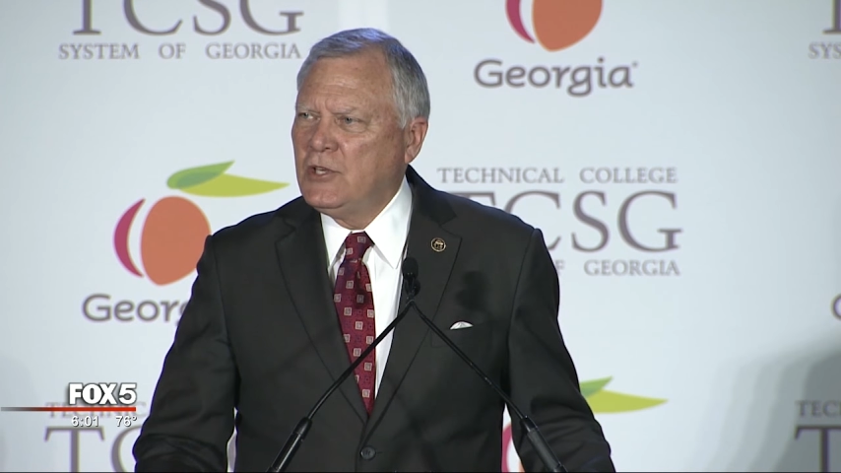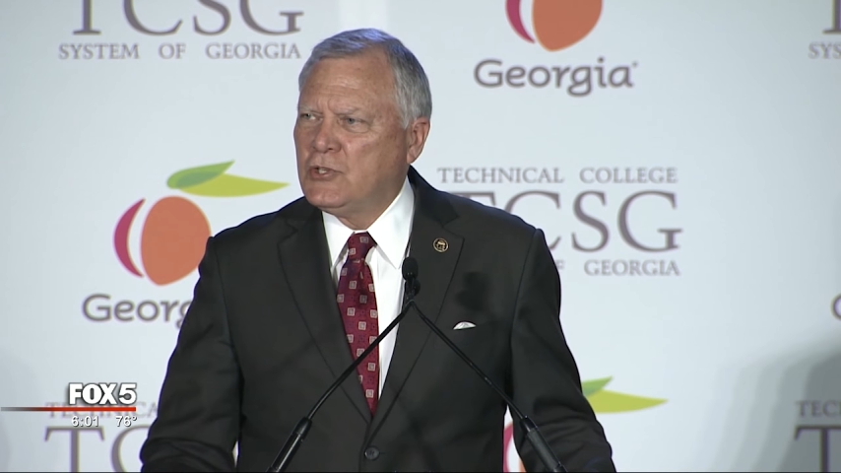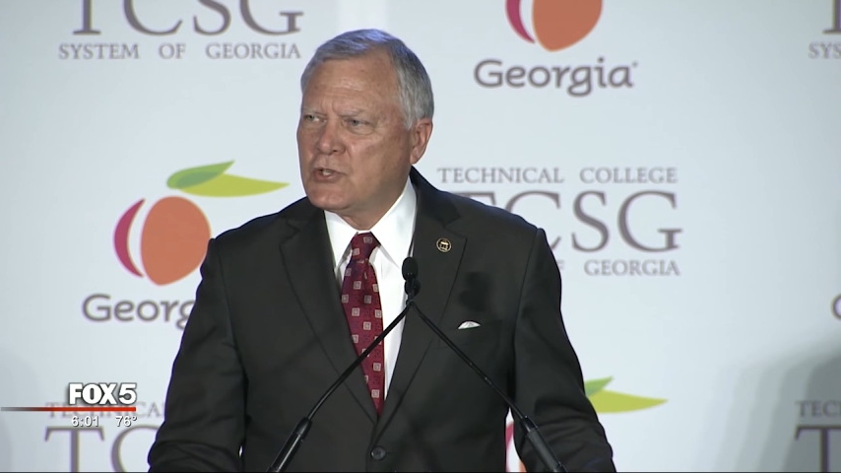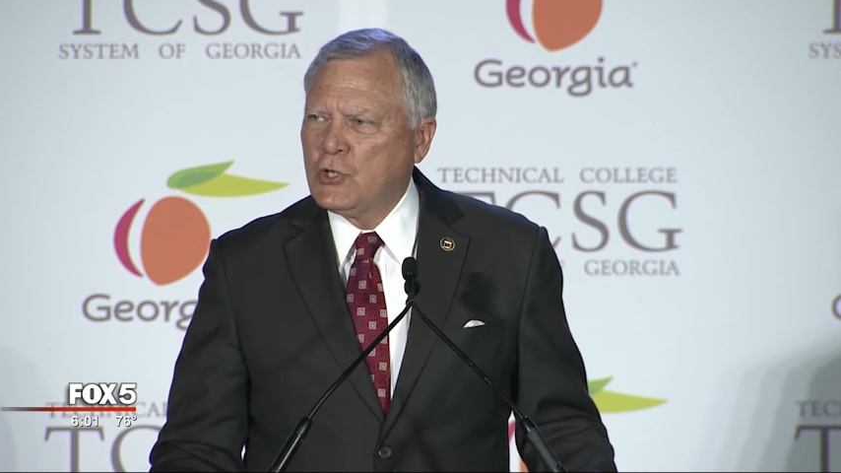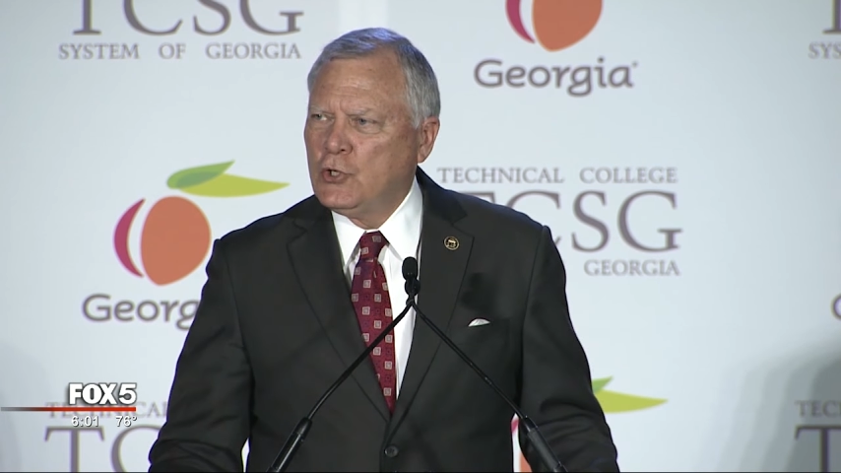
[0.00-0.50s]

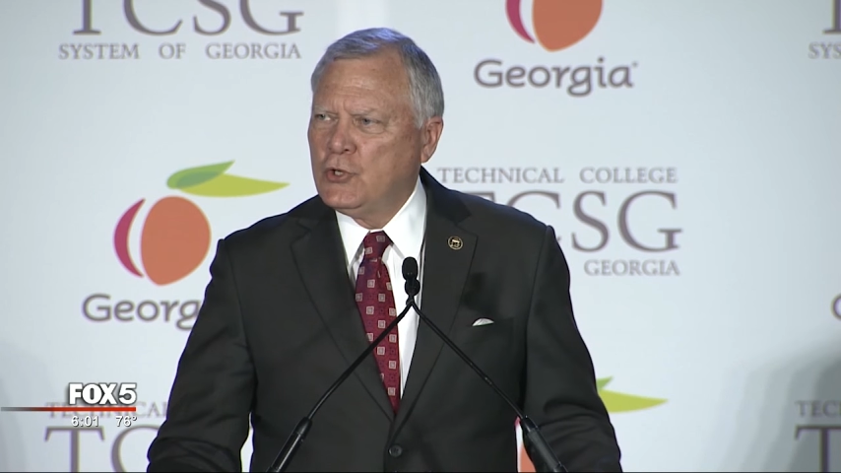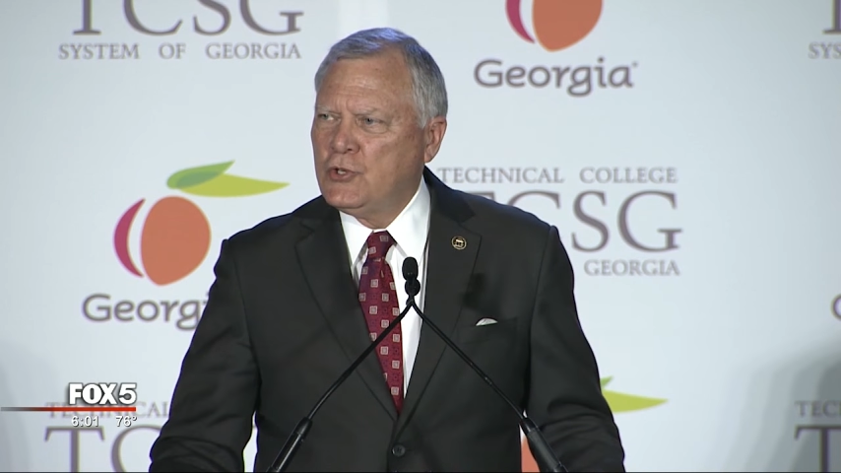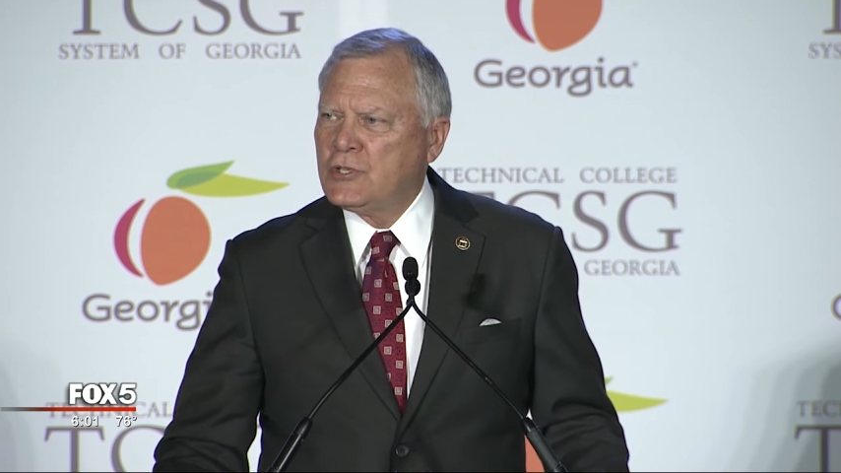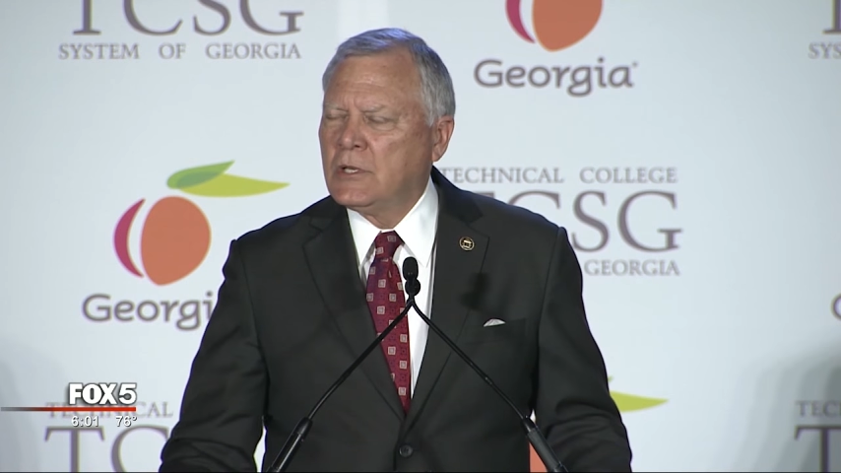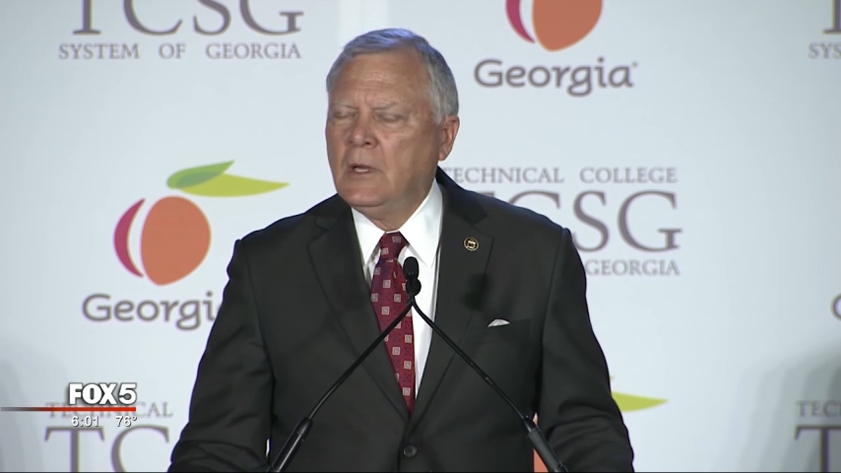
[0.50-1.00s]

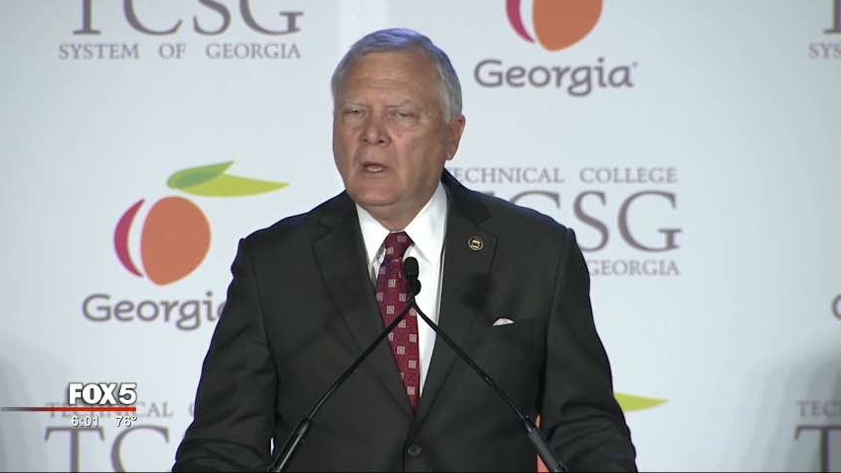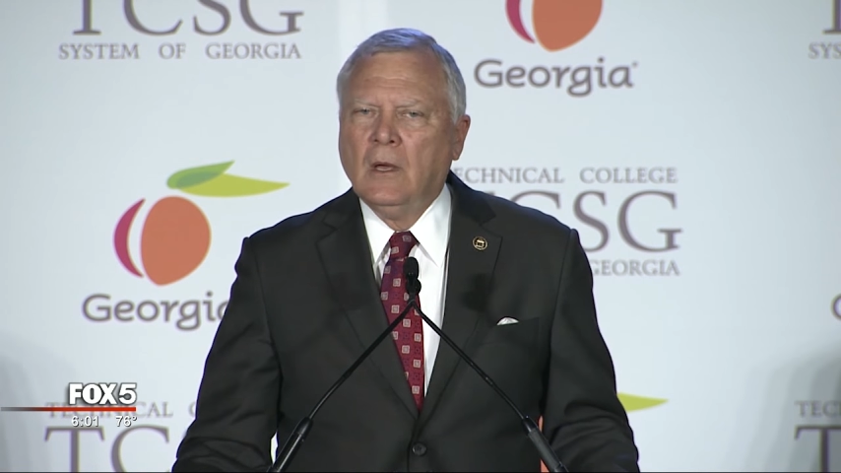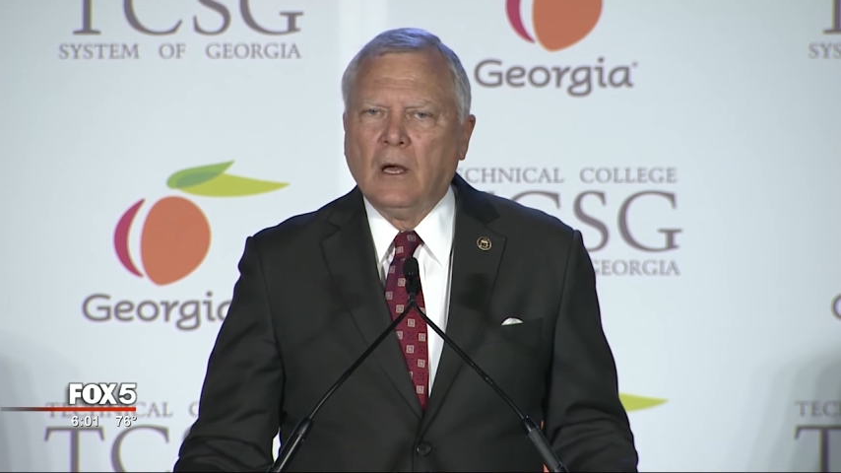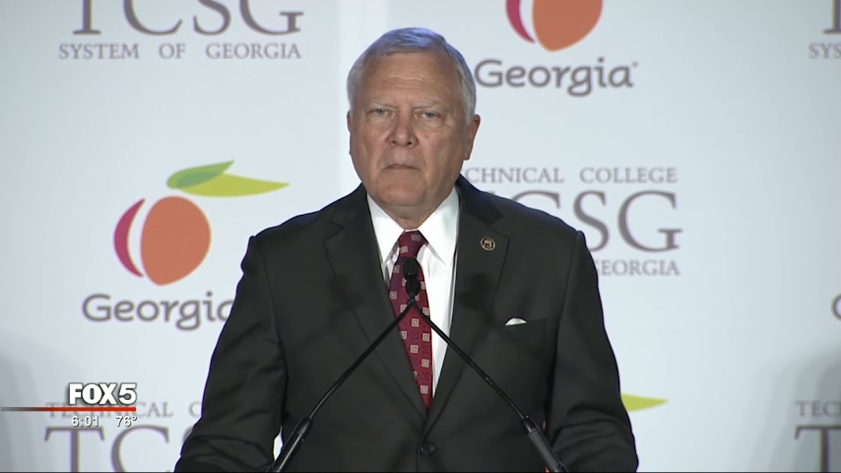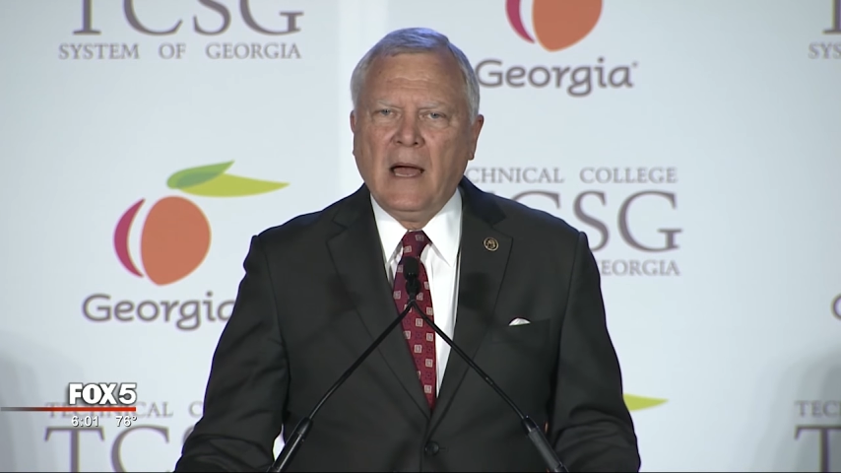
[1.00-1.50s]
concerns
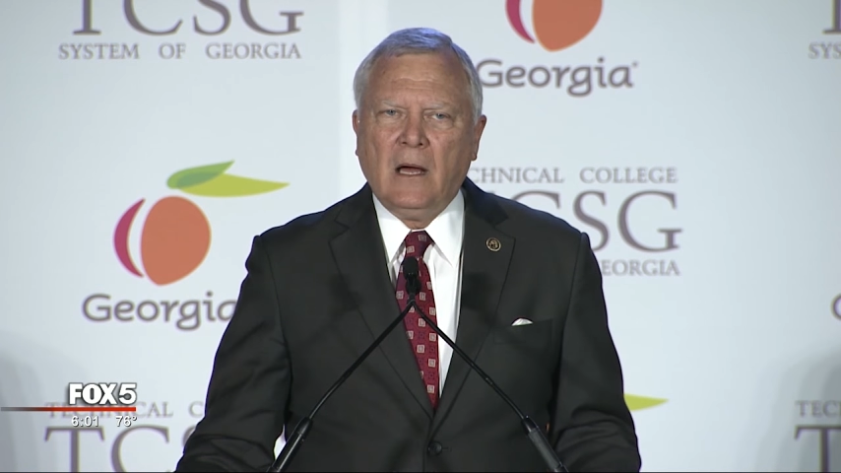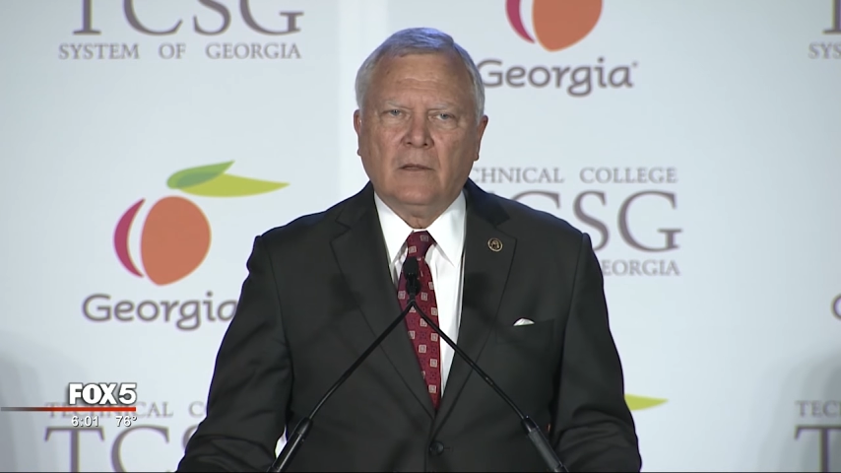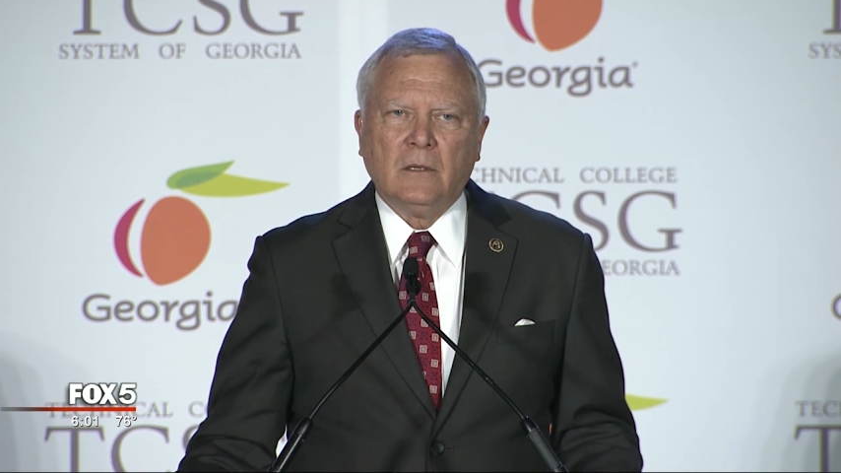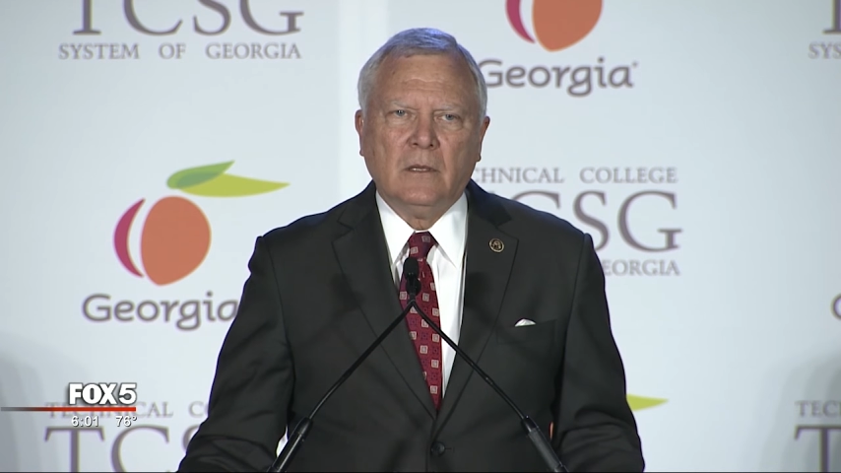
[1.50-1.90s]
about